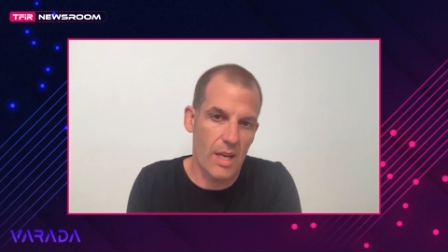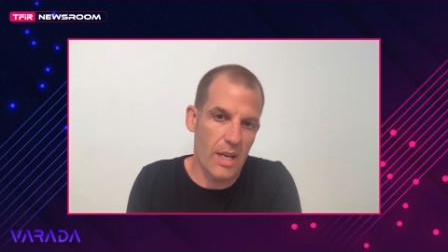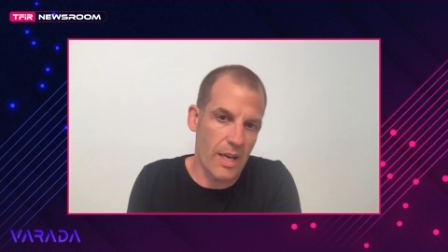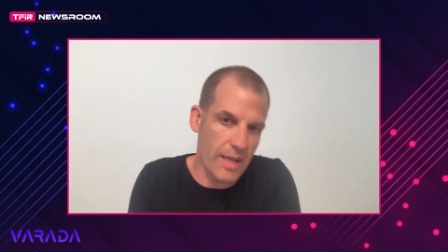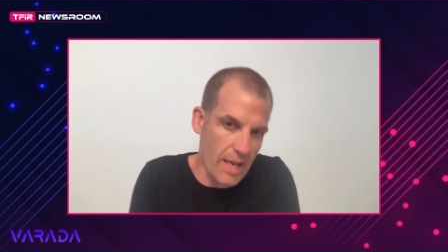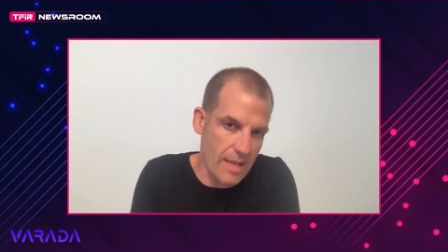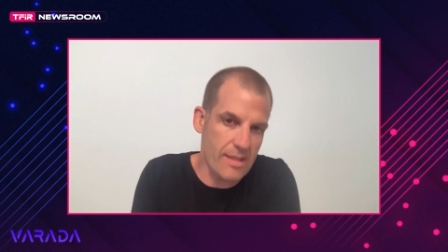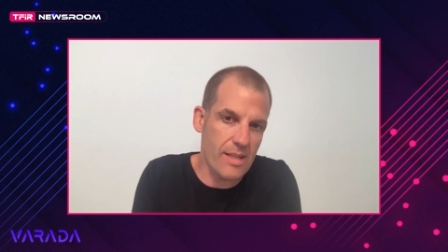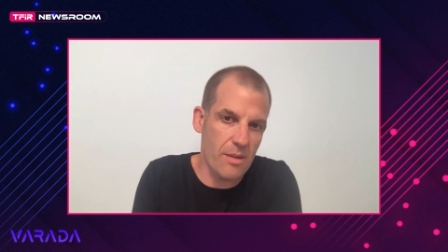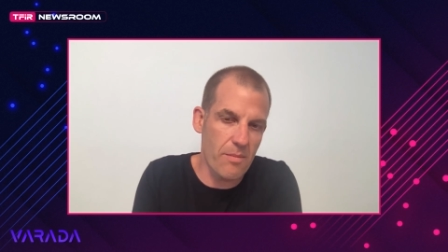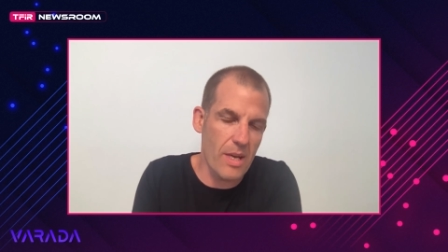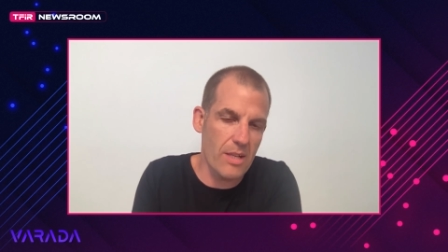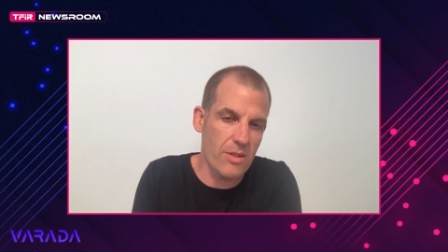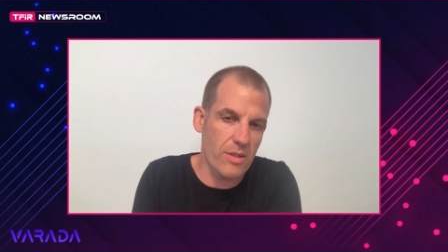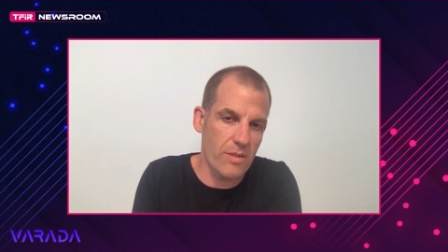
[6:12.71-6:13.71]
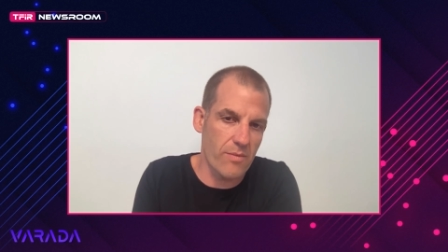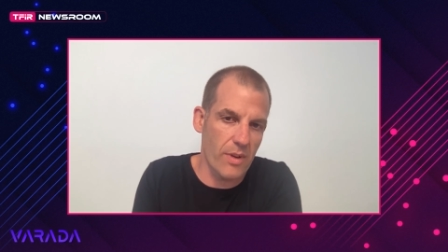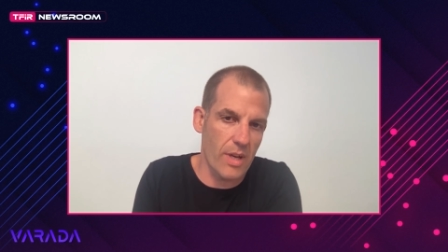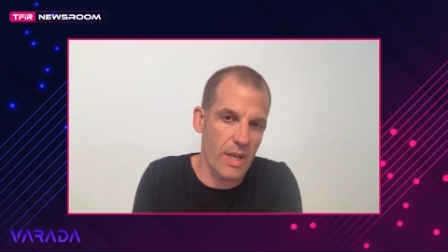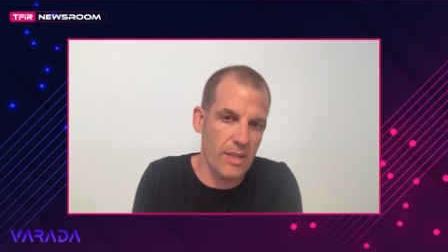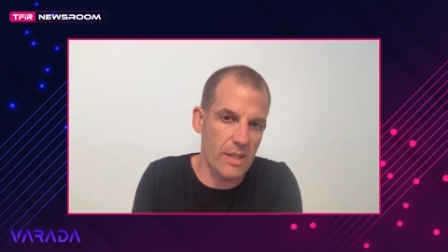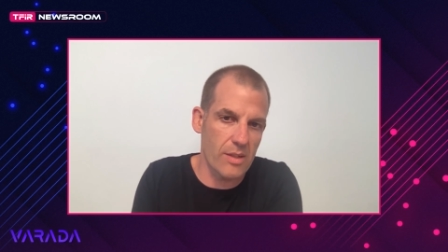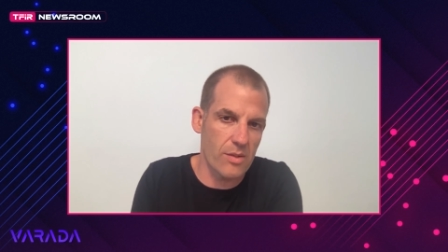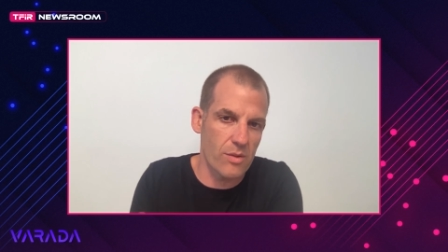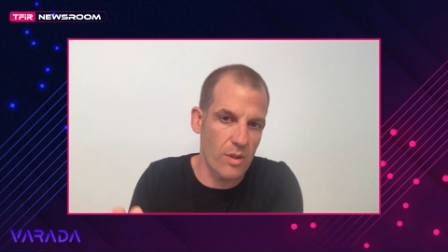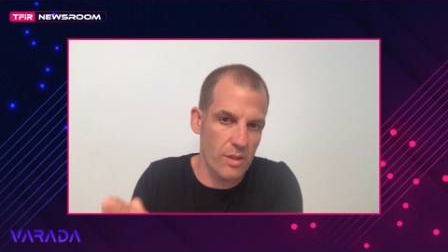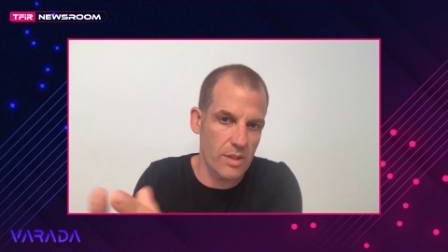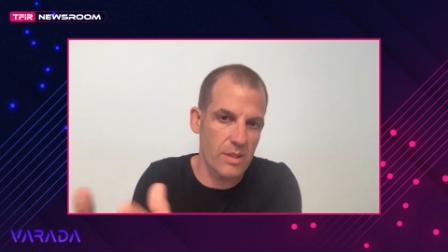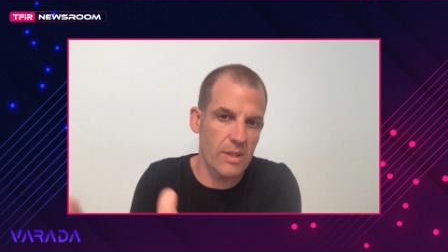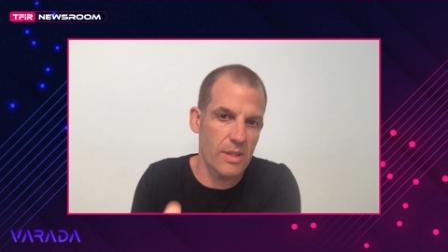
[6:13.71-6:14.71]
And as I mentioned, Varada is
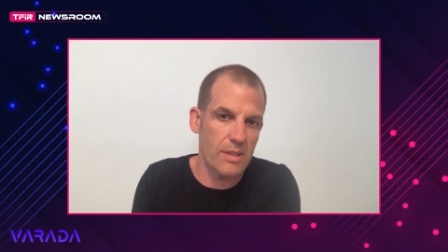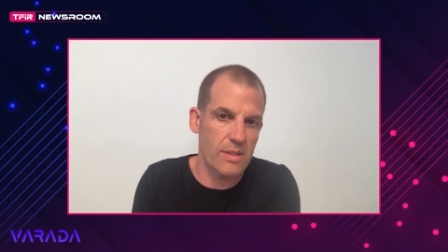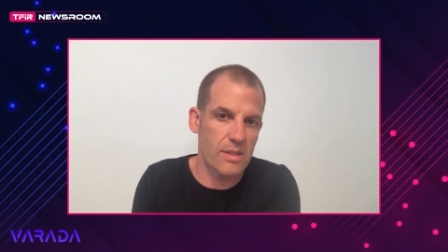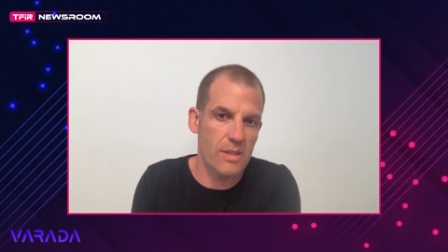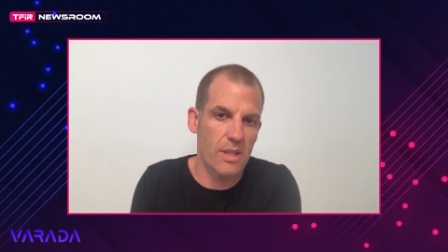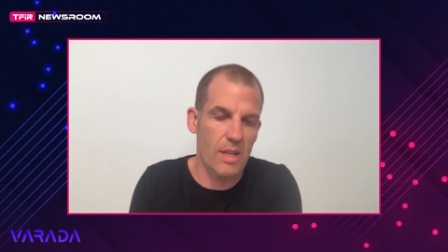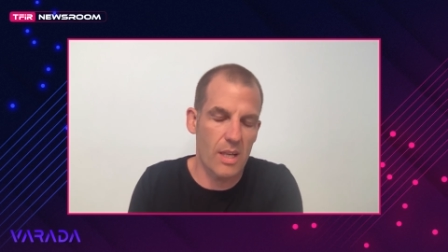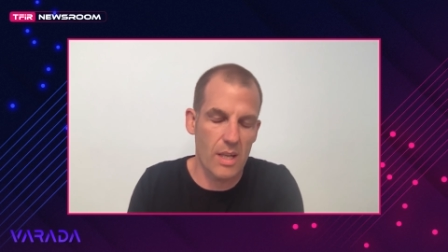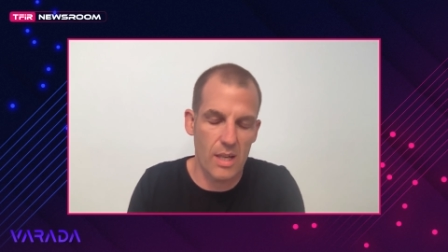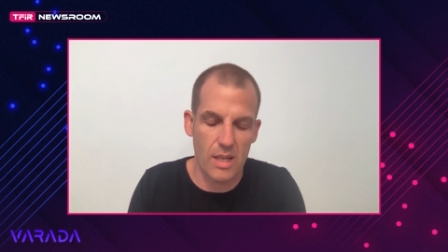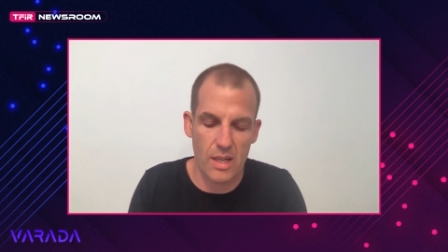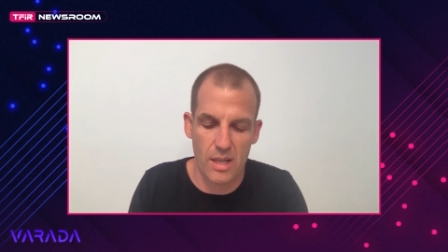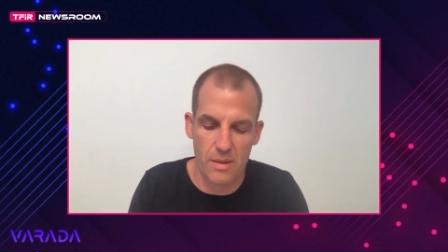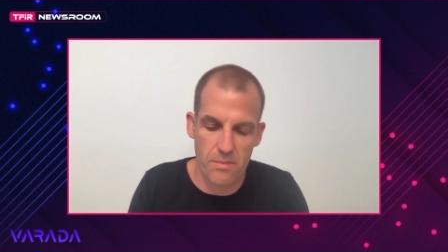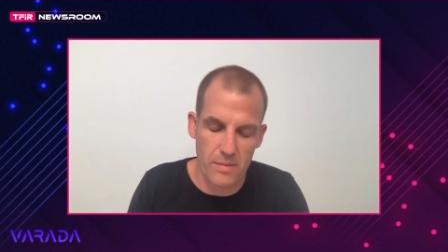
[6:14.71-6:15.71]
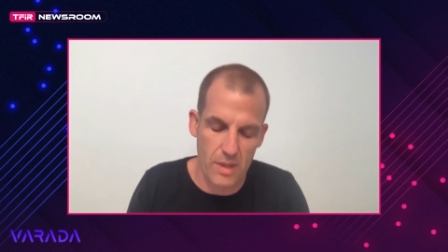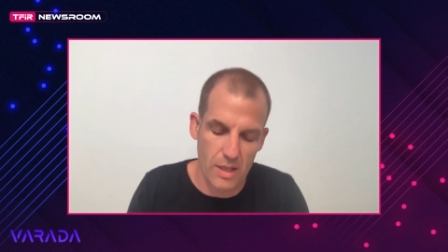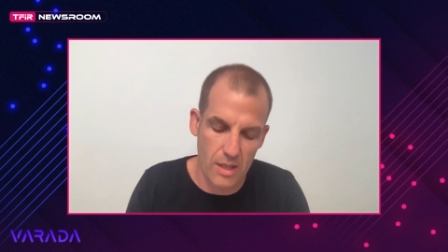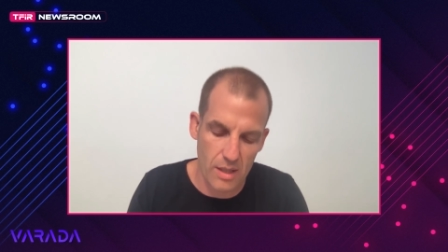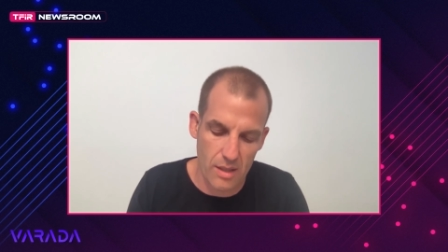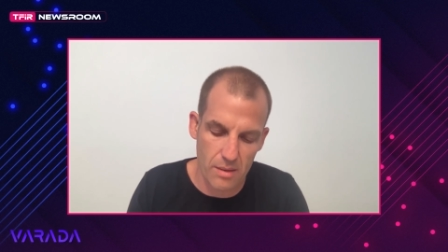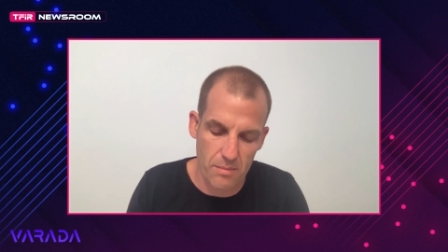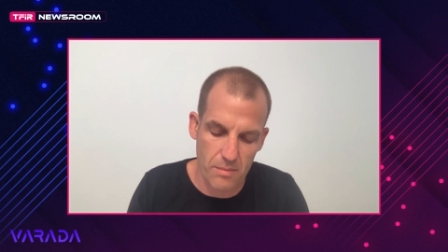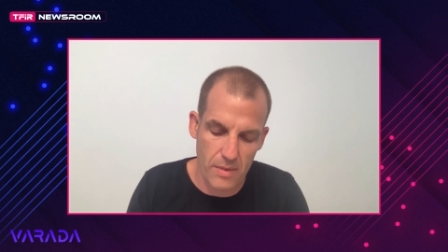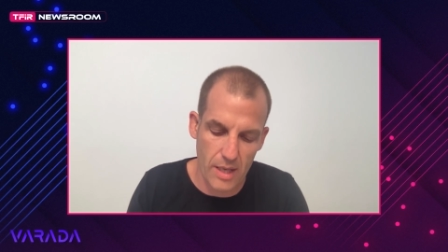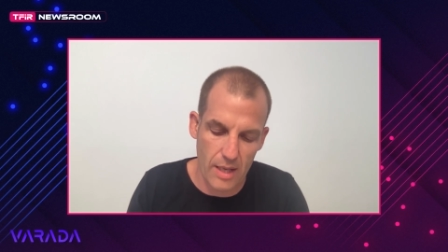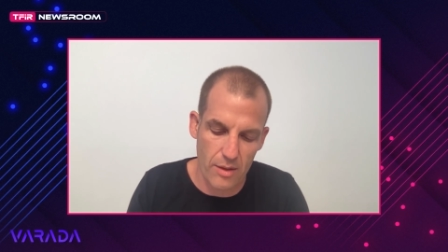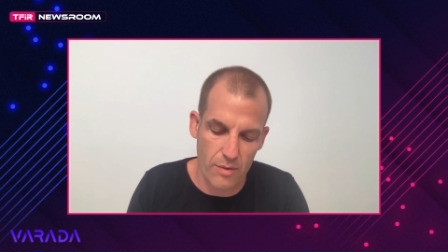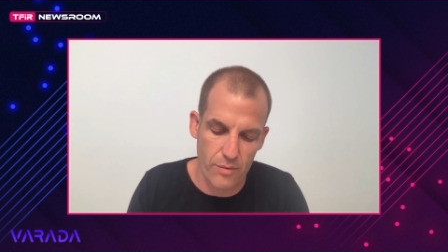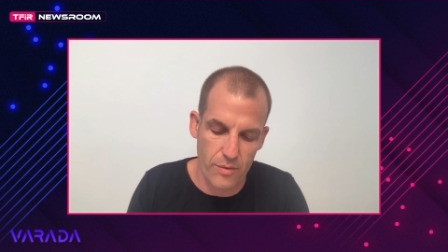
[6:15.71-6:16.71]
not in this um, um,
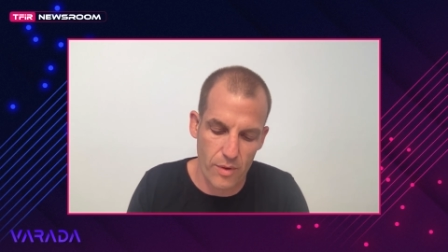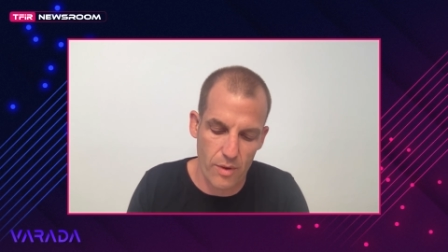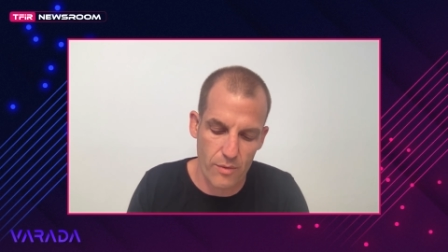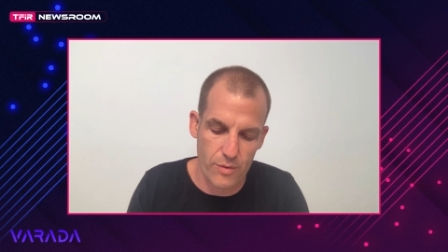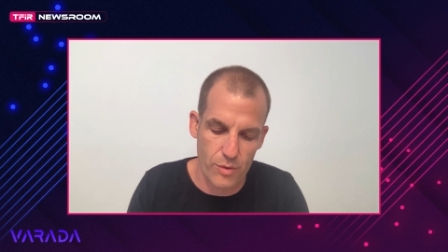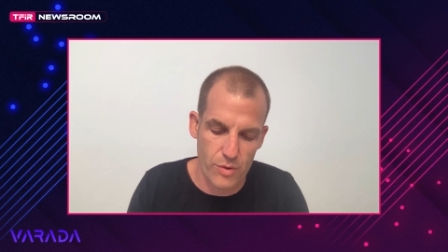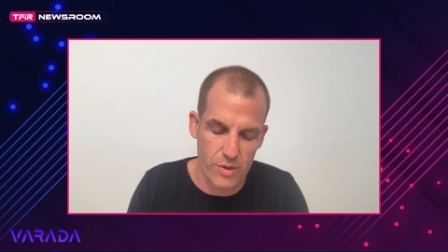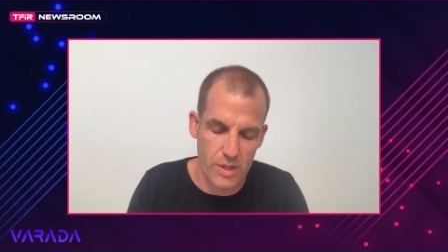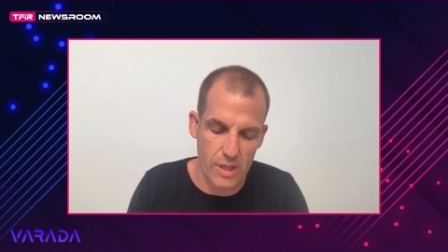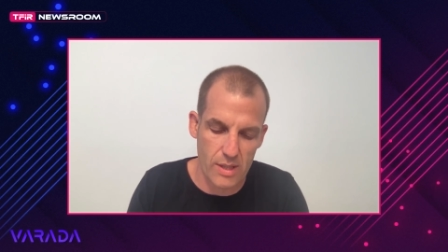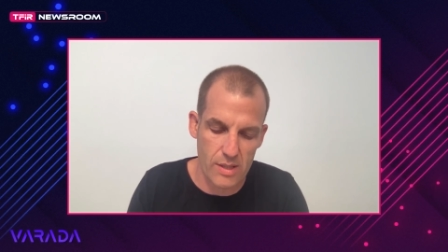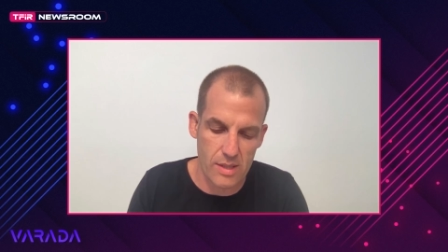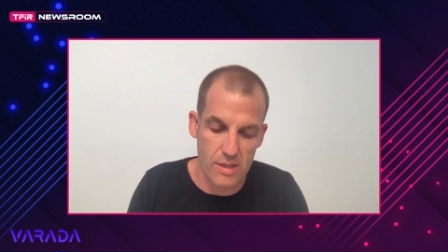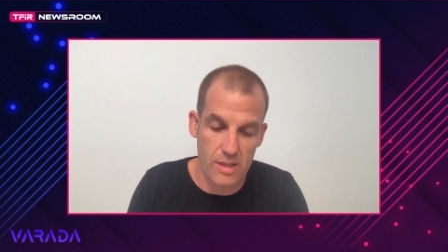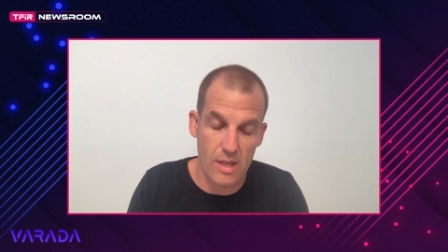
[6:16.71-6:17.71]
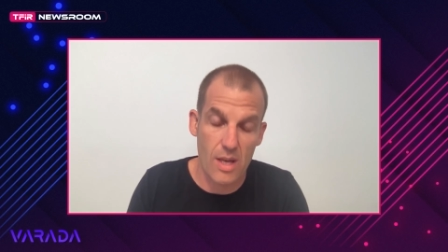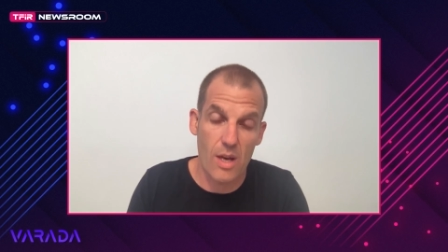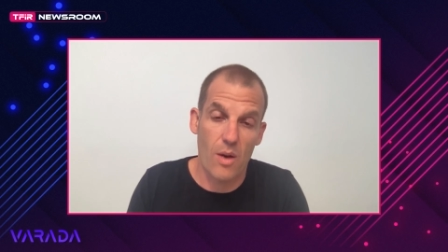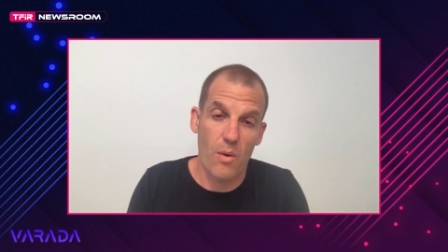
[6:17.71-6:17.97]
kind of, of use cases.